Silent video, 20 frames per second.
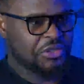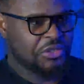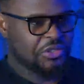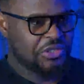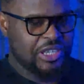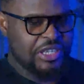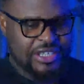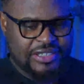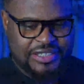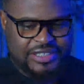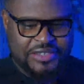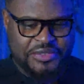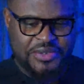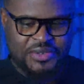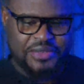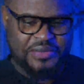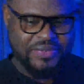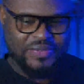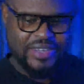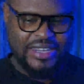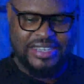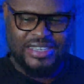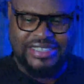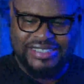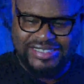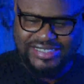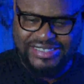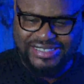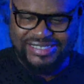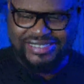I trust you guys are doing
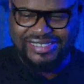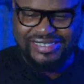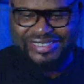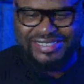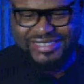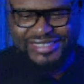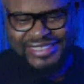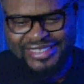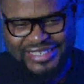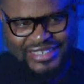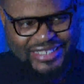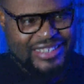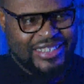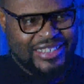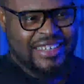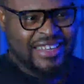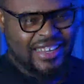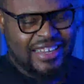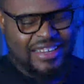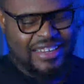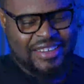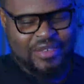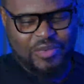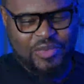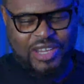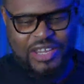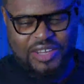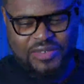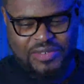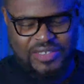fine.
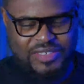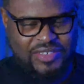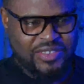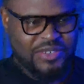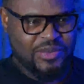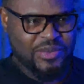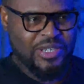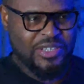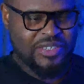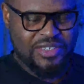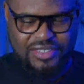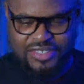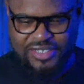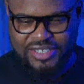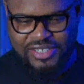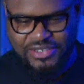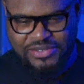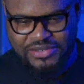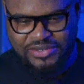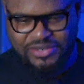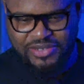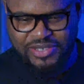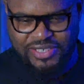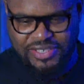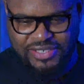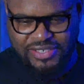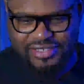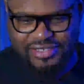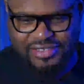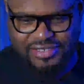And we have Israel Wealth in the house
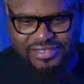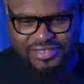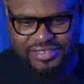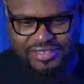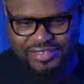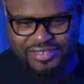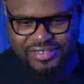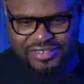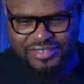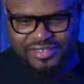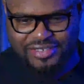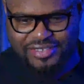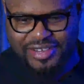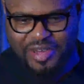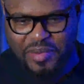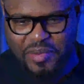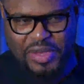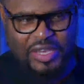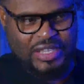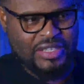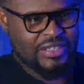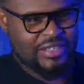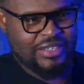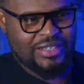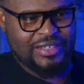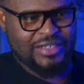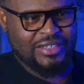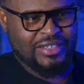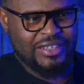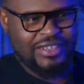today. It's an
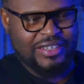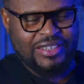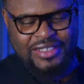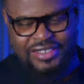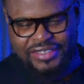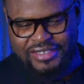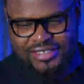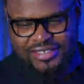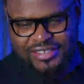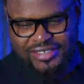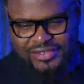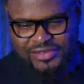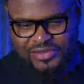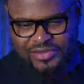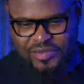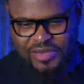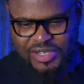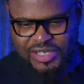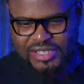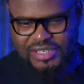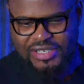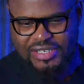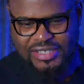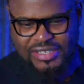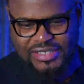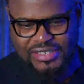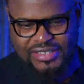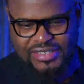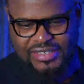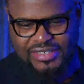amazing
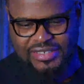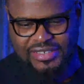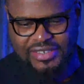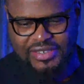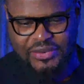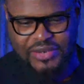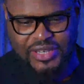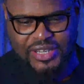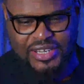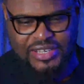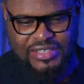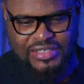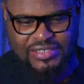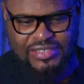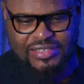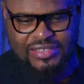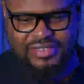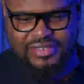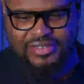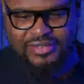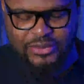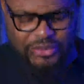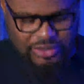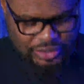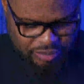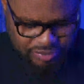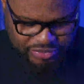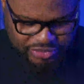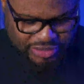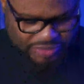gentleman in his new glasses.
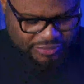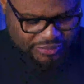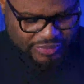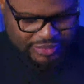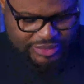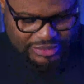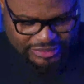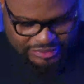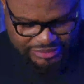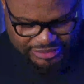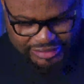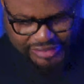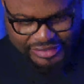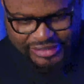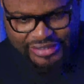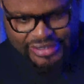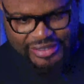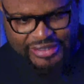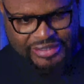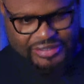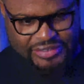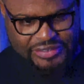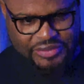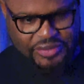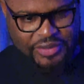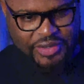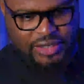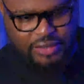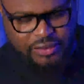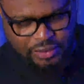Is looking pretty fine,
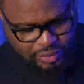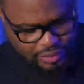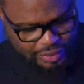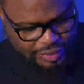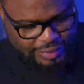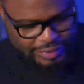and it's great.